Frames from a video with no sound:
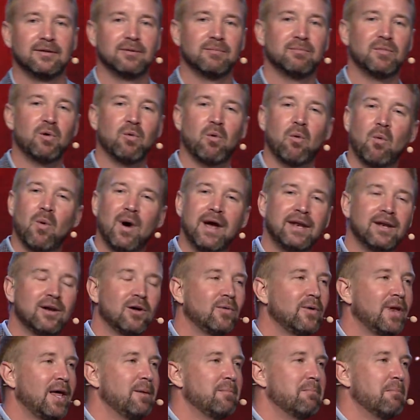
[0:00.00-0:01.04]
But we're waiting
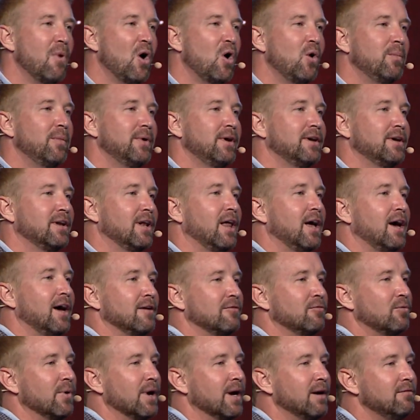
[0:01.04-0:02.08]
on that moment in life
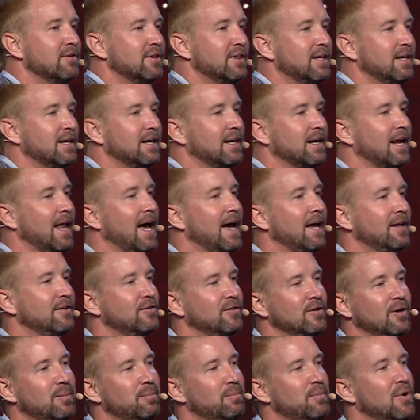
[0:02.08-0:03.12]
where everything lines
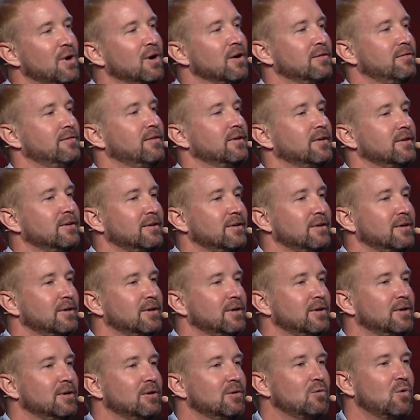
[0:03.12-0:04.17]
up perfect.
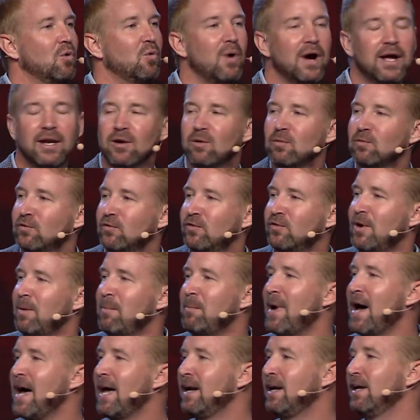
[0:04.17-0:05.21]
We're waiting on
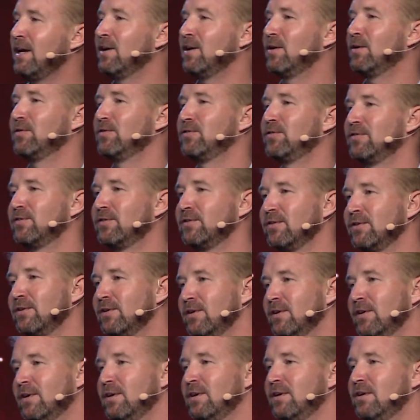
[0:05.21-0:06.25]
somebody else
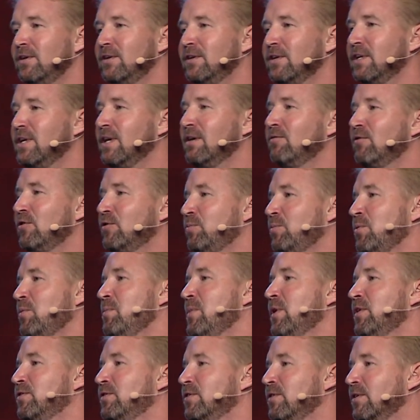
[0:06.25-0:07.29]
to give us
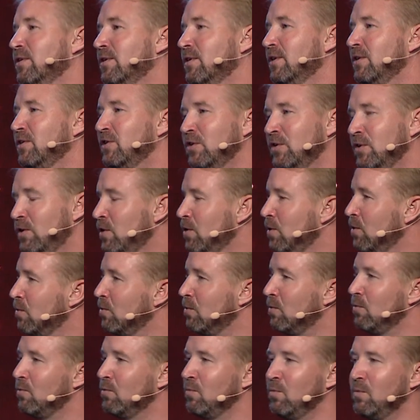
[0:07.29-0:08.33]
permission to do
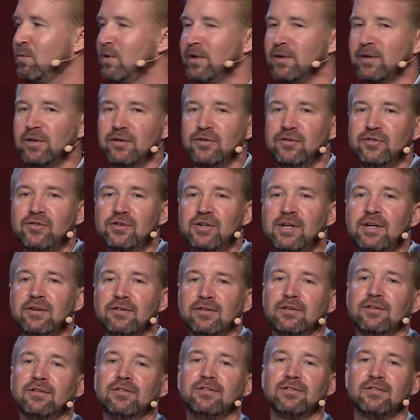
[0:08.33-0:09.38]
what
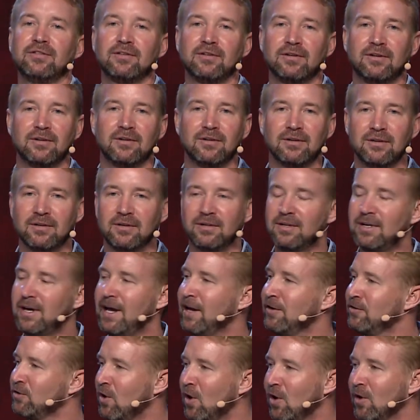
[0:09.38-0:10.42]
Jesus
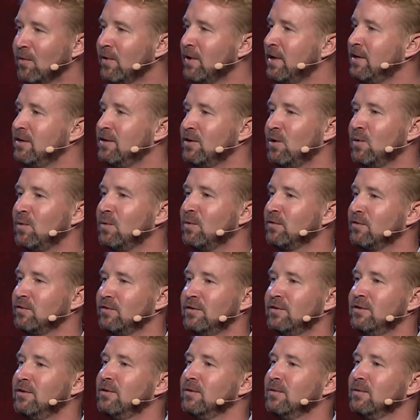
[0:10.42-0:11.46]
has already told us to
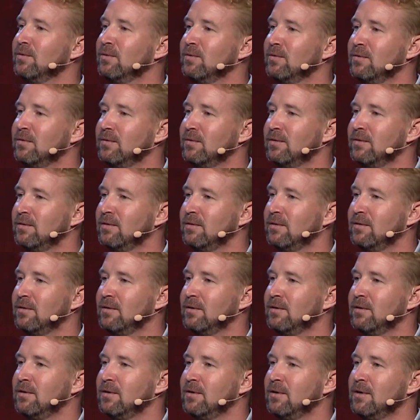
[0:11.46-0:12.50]
do.
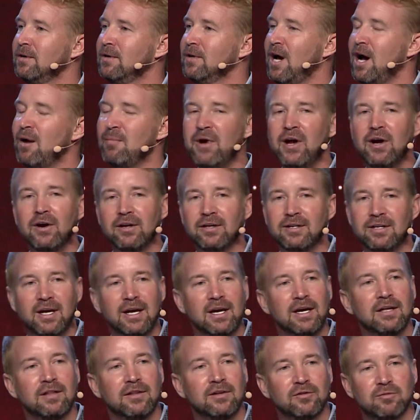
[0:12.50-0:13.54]
I'm here to tell
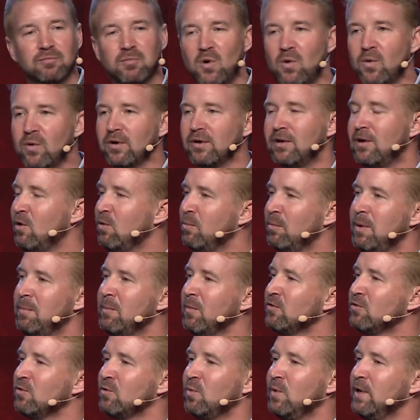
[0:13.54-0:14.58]
you this morning, don't be
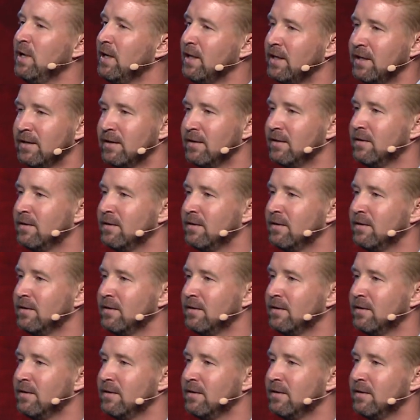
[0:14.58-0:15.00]
Mr. Willie.